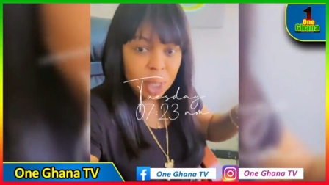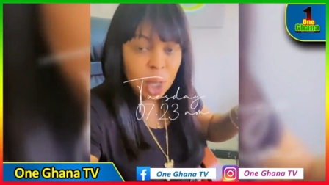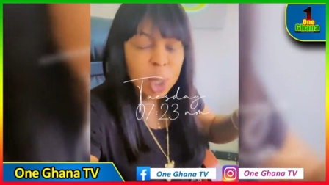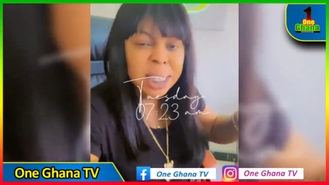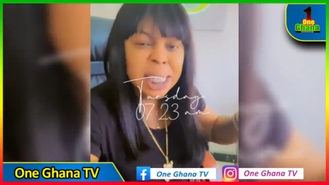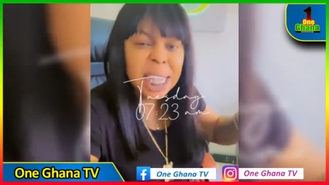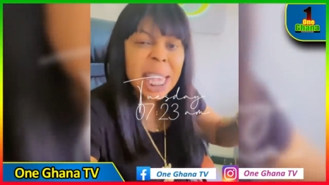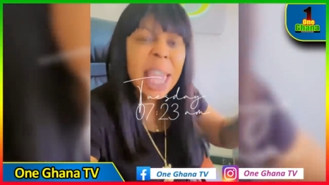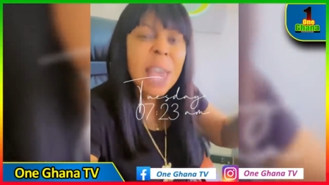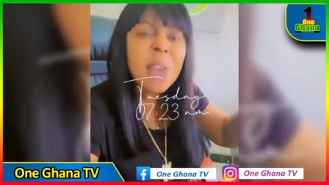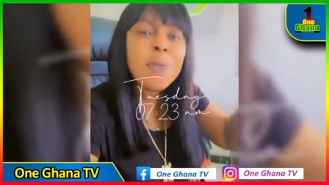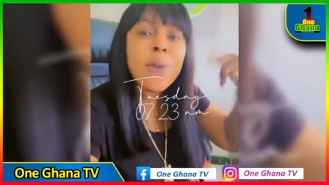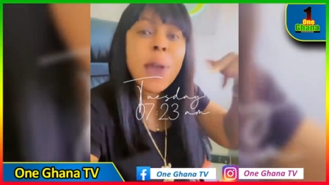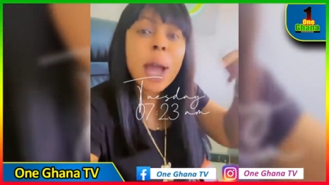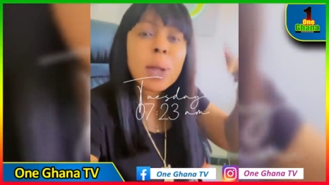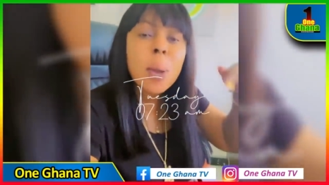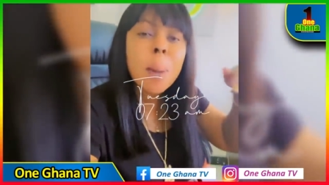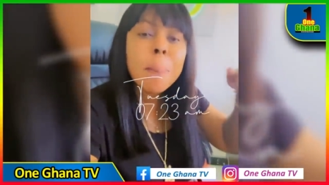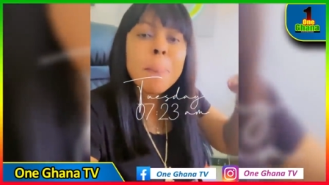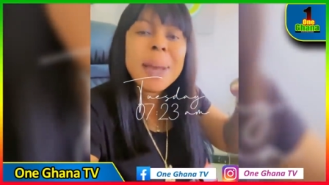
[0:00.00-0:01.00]
You see, if
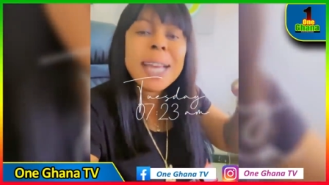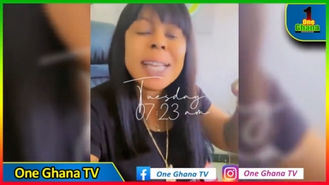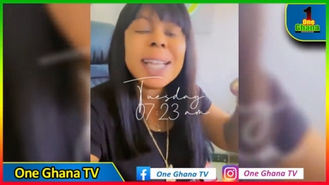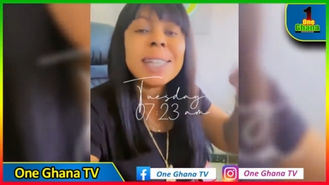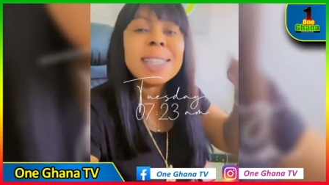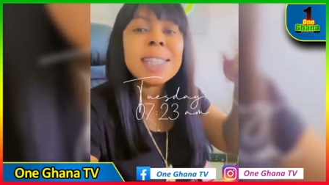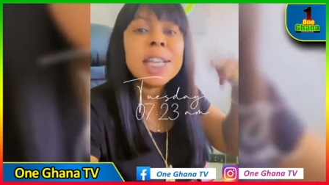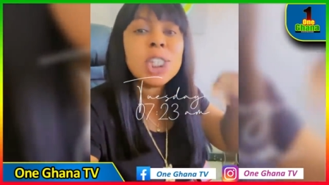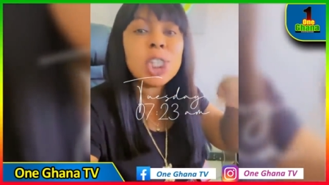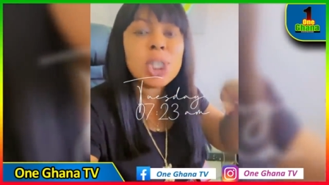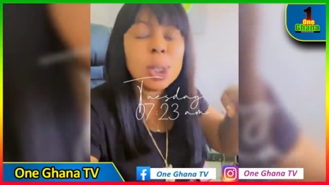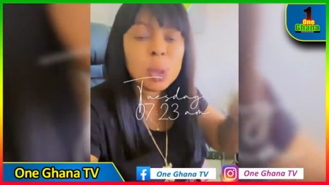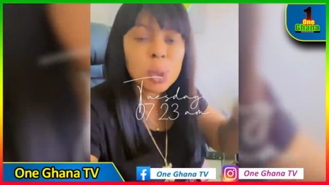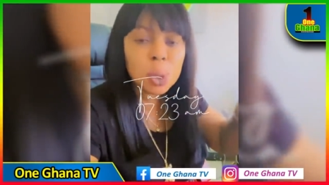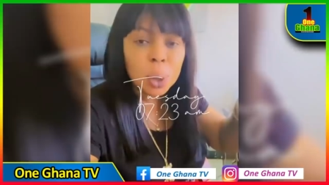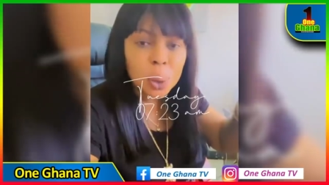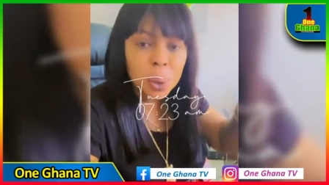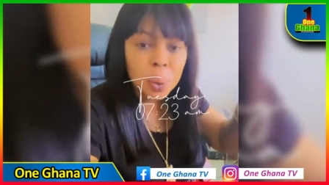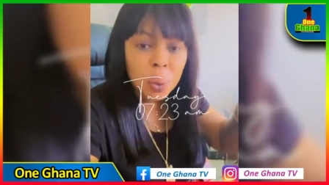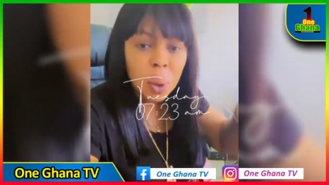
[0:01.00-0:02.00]
you are not paying attention
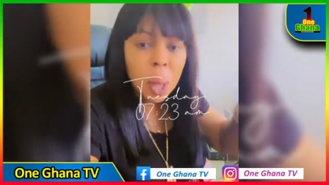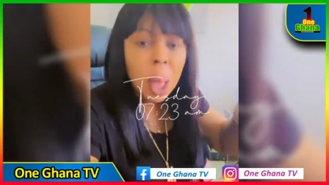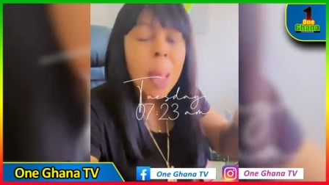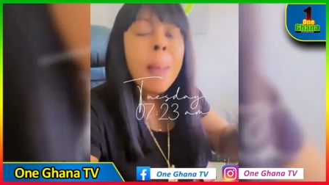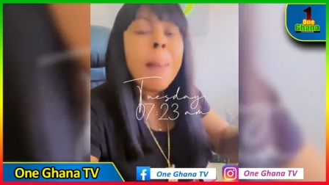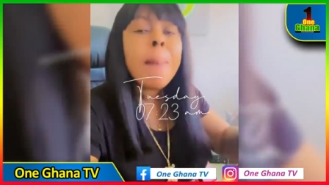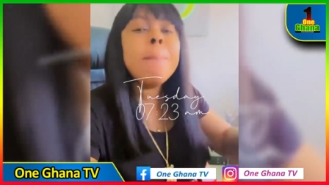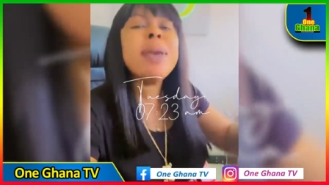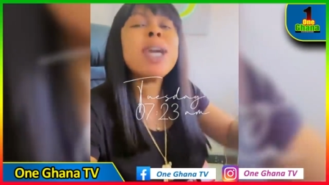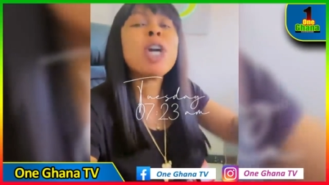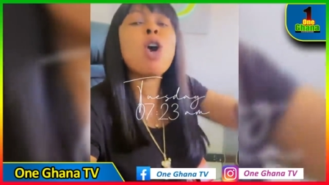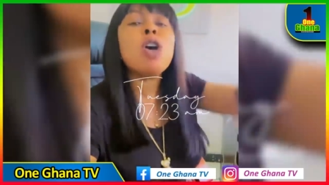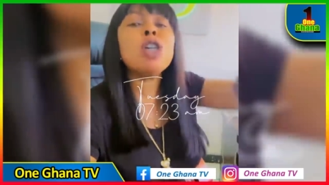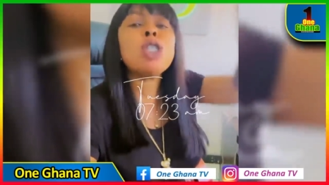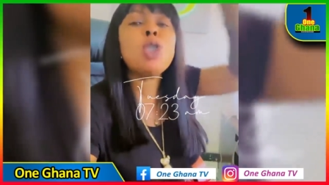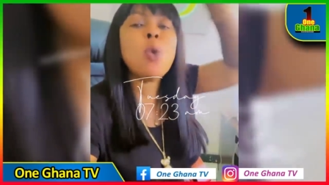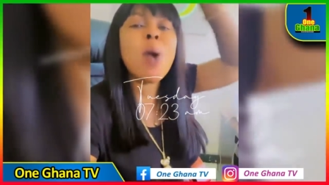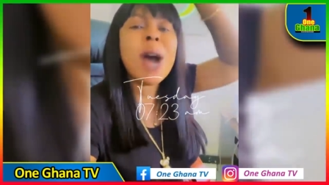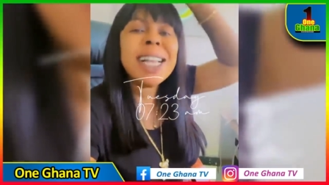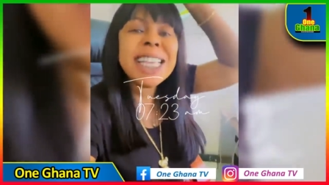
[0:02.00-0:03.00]
to you,
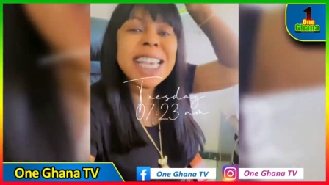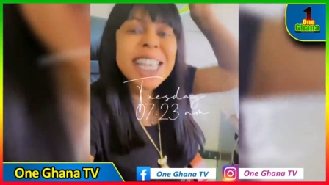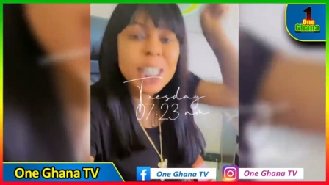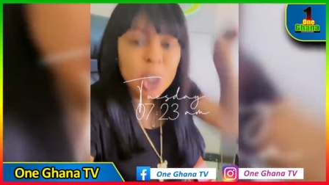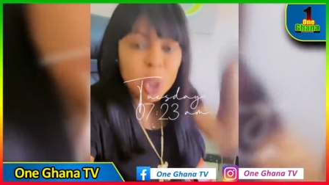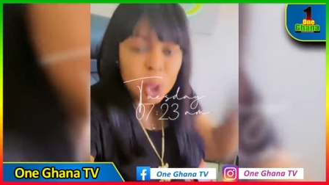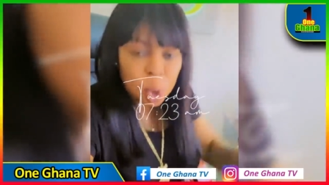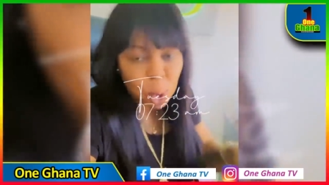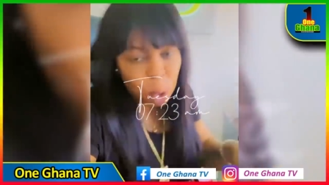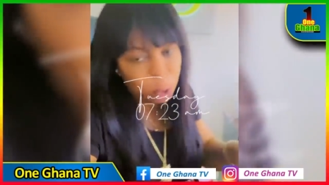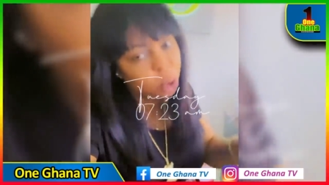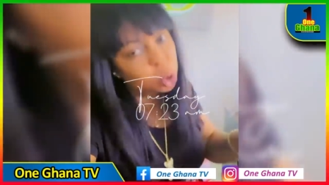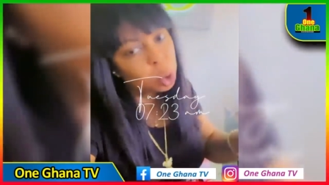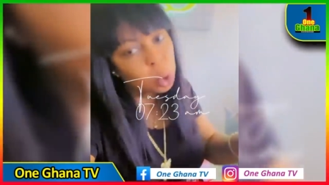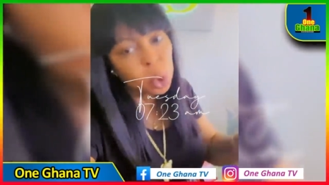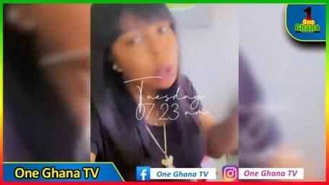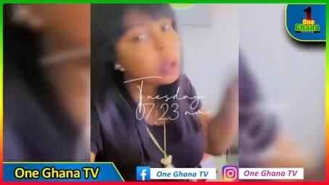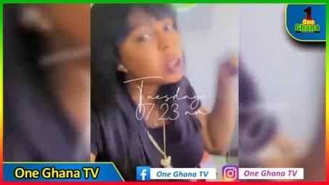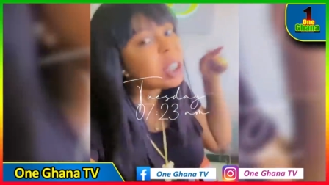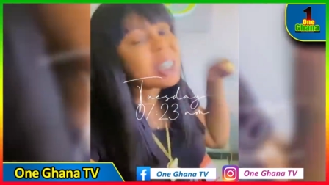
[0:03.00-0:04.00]
because you are an idiot,
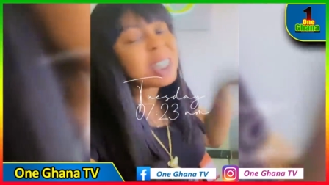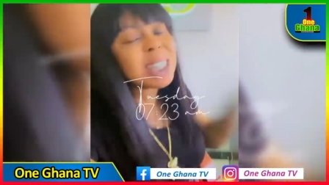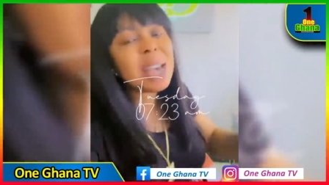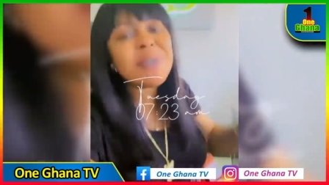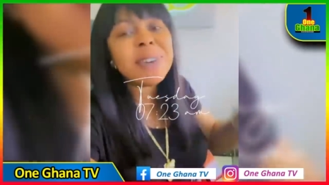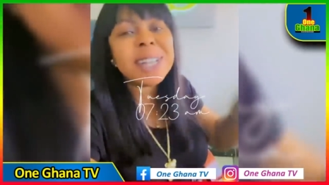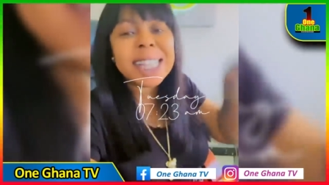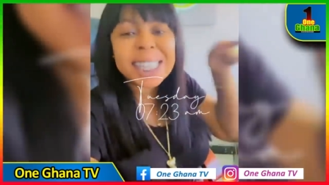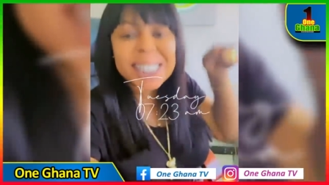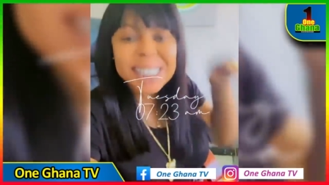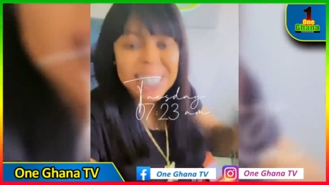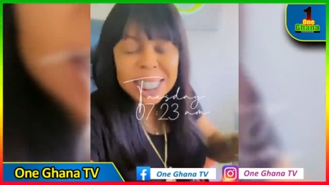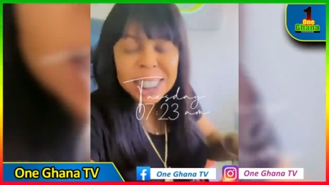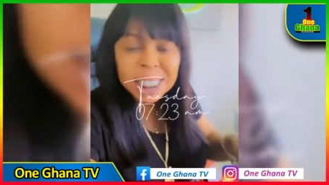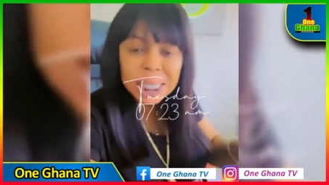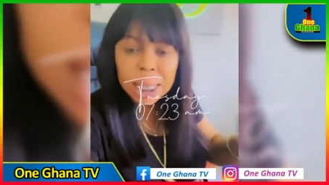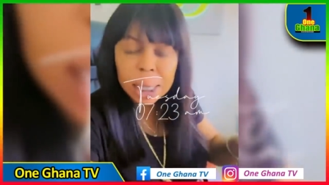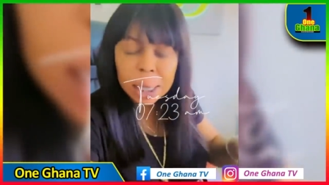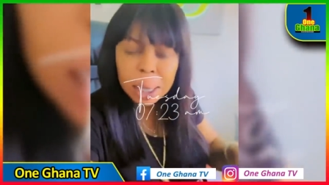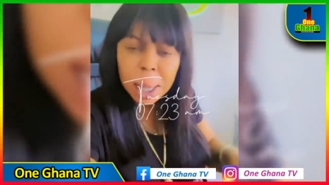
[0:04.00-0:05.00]
you don't deserve an
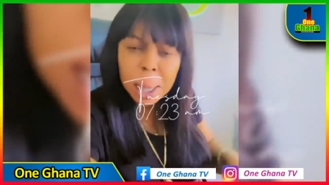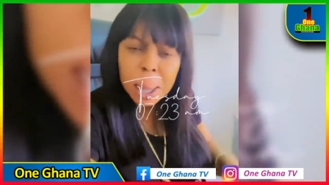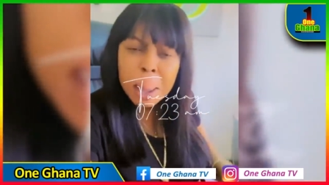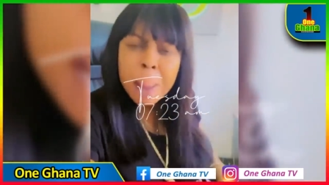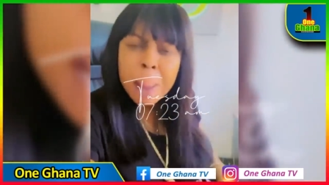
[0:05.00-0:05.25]
attention.